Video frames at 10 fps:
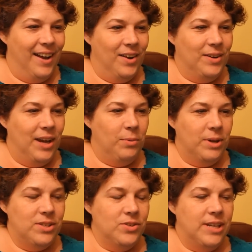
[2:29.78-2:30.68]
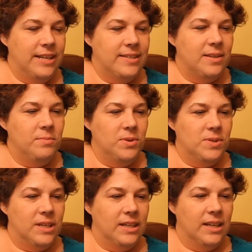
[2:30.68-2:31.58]
Okay, what is your taste in
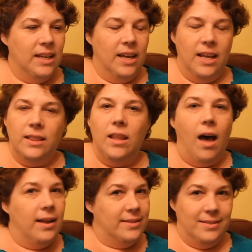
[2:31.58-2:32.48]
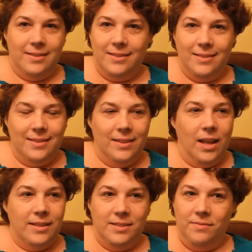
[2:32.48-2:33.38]
music? Lots
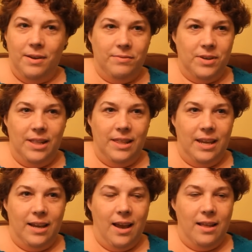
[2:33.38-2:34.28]
of everything.